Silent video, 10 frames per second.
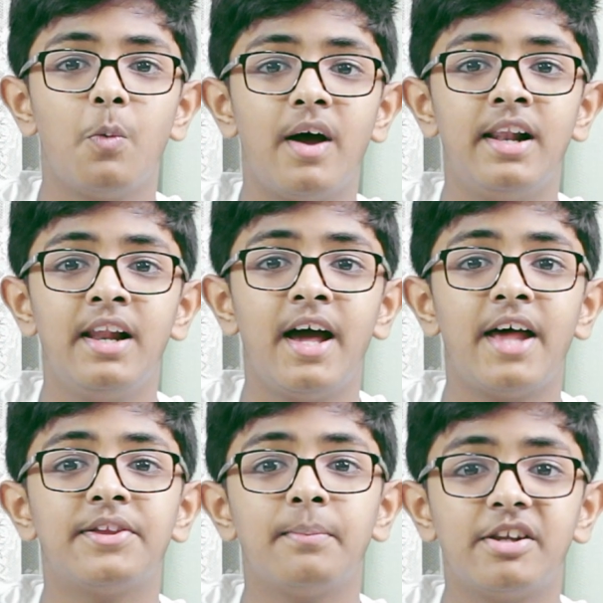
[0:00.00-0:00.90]
Well,
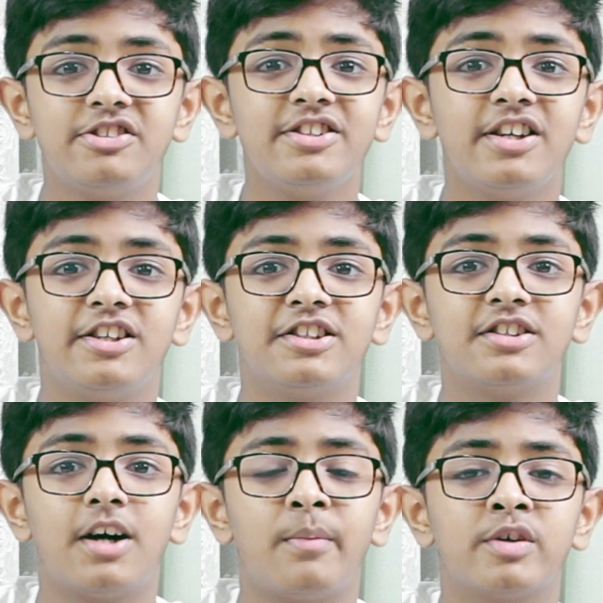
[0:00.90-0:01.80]
as I mentioned earlier
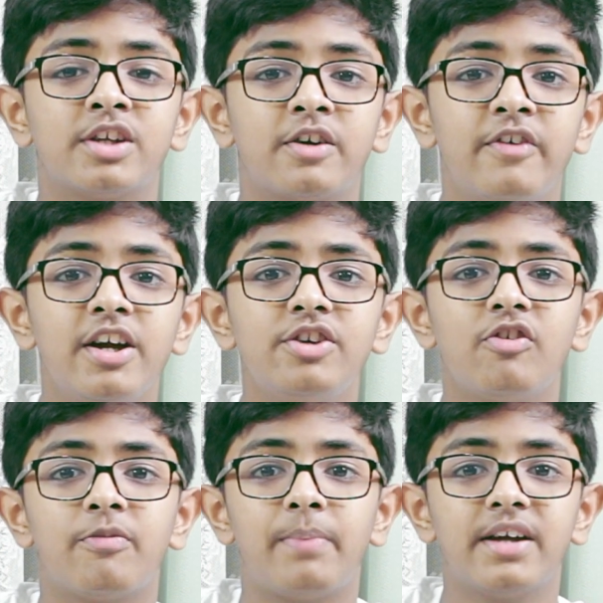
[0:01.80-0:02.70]
about the
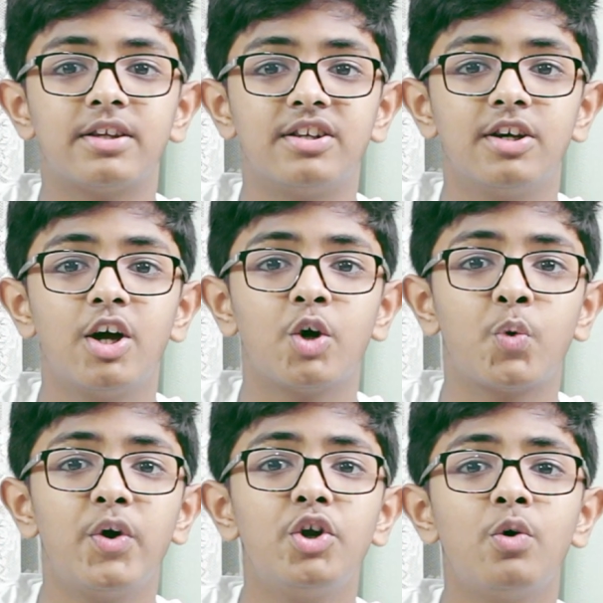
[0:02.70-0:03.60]
creator of Python,
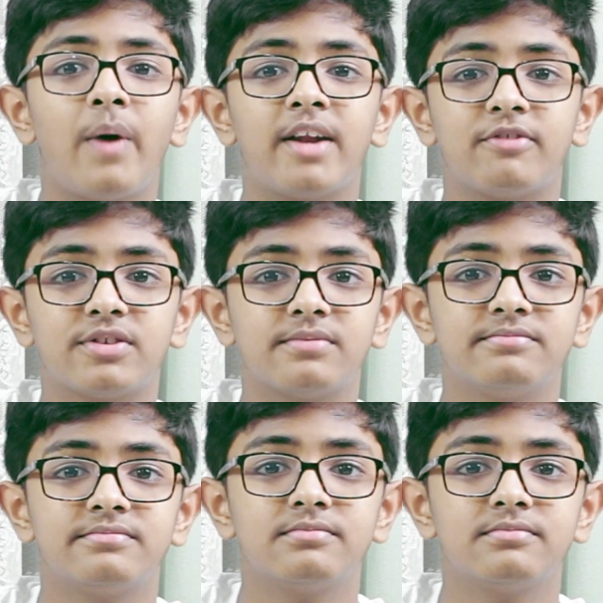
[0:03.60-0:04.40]
Guido van Rossum.